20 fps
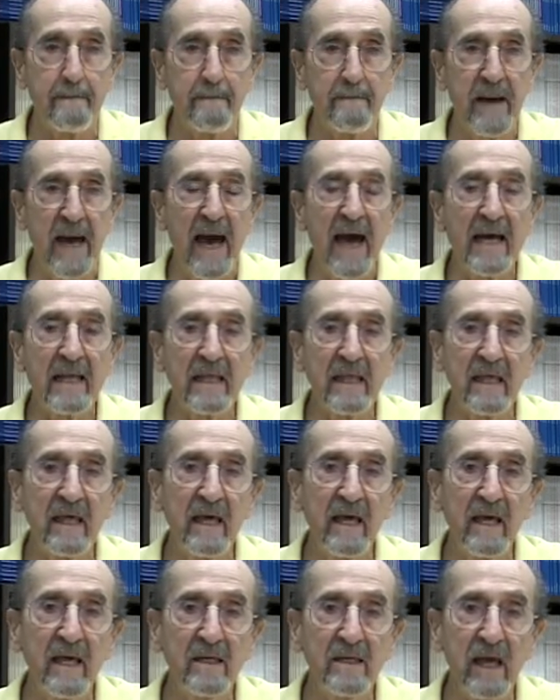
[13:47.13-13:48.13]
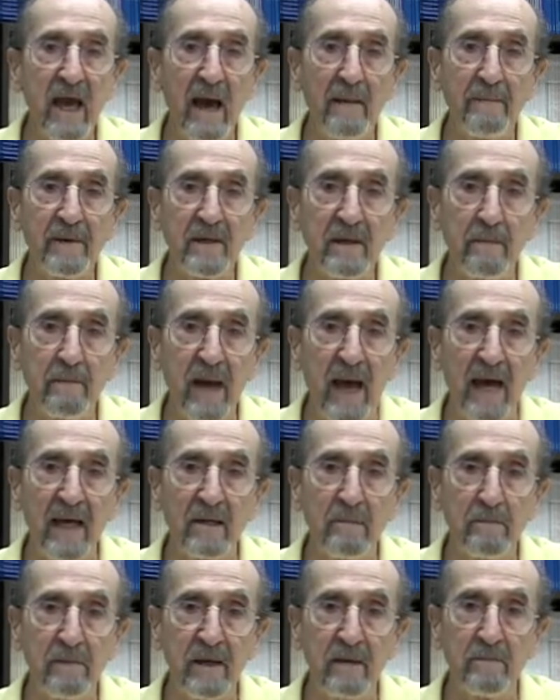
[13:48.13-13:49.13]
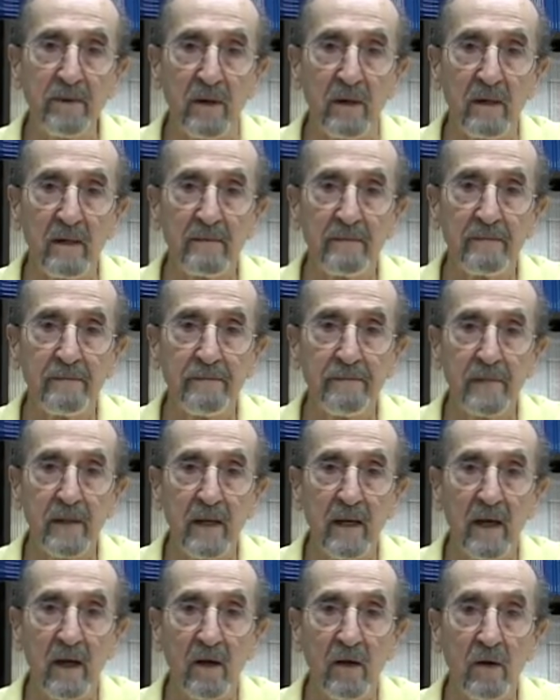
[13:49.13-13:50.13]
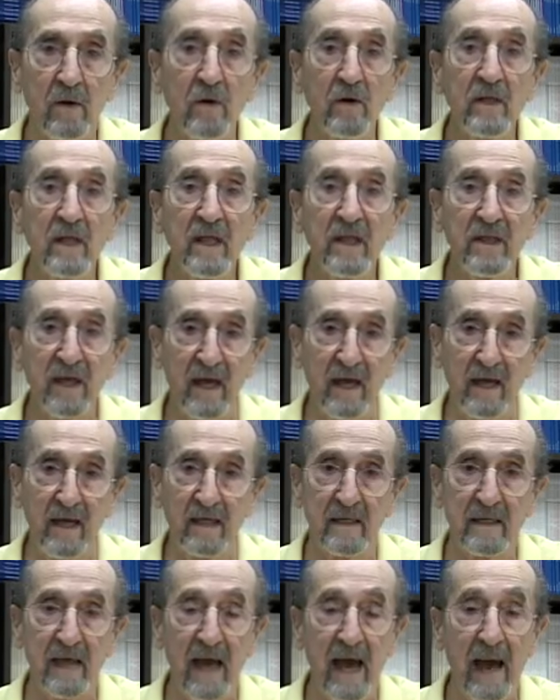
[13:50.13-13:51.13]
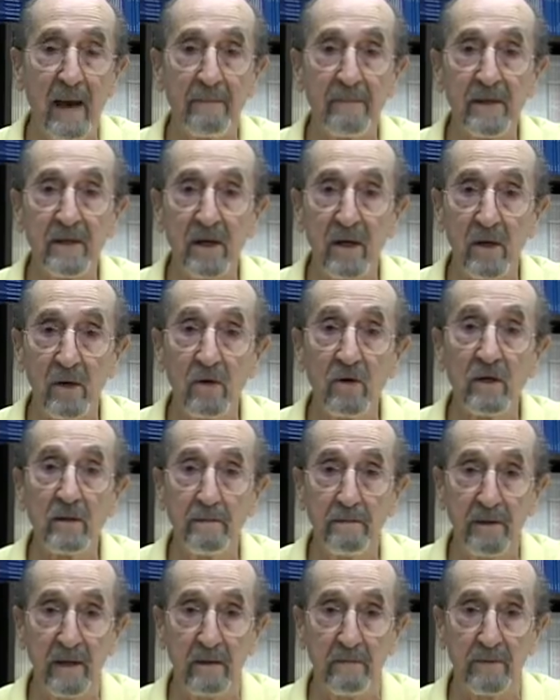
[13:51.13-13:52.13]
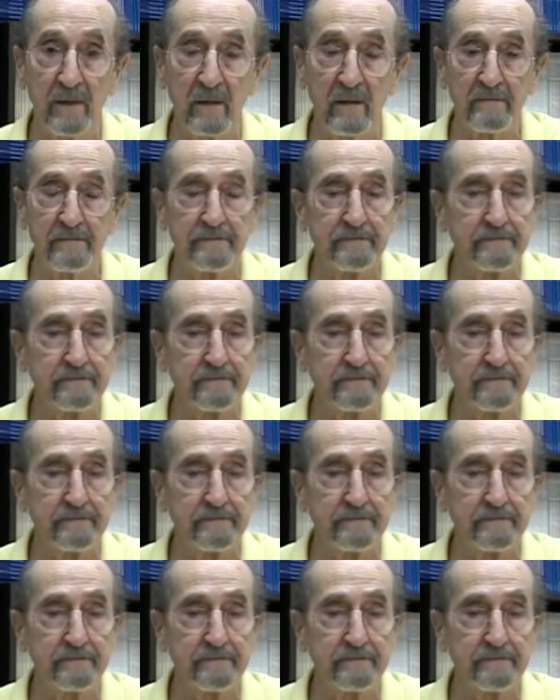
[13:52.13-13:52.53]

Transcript: Bad things happen to bad people. Good things happen to good people.